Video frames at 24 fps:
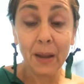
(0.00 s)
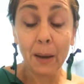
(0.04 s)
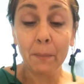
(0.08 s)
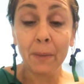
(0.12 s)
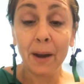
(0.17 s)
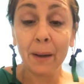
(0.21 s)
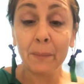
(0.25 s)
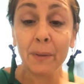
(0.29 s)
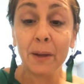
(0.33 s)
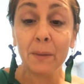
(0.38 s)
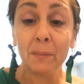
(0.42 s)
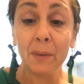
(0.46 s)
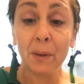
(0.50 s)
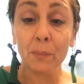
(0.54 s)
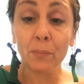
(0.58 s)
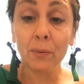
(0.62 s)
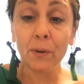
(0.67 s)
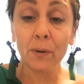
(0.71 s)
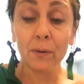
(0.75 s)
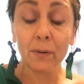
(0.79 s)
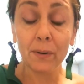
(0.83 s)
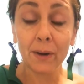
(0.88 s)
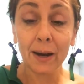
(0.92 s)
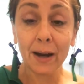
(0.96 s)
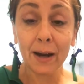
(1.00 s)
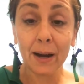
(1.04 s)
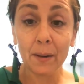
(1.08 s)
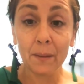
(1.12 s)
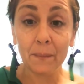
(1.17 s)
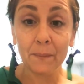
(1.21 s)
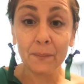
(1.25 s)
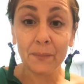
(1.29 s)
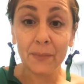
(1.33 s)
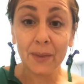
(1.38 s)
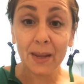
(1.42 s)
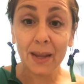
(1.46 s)
Mommy and Me
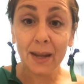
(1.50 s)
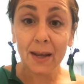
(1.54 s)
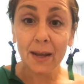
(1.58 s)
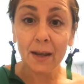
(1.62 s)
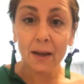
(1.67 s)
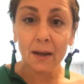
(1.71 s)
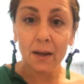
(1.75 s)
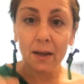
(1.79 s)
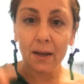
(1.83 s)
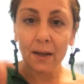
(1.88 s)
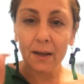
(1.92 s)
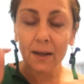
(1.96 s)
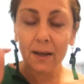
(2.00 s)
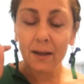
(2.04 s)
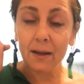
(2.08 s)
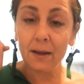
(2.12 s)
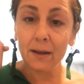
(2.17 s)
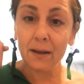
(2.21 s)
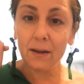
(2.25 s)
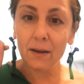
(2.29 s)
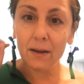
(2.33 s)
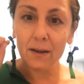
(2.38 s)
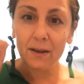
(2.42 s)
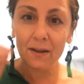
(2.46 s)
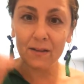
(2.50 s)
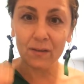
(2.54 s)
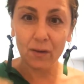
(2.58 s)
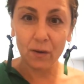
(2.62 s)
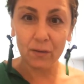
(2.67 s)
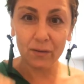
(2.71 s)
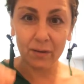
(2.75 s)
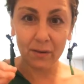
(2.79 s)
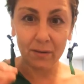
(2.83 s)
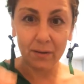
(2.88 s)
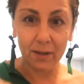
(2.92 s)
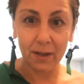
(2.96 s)
program is
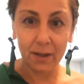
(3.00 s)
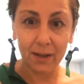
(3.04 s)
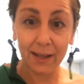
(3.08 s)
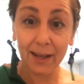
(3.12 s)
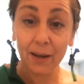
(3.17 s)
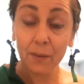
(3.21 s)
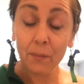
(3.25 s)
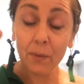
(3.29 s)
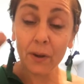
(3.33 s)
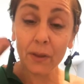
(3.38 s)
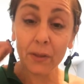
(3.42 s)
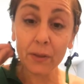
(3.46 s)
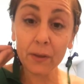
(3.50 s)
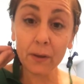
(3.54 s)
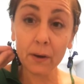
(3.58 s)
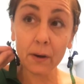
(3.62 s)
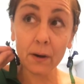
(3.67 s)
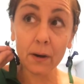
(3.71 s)
also dealing with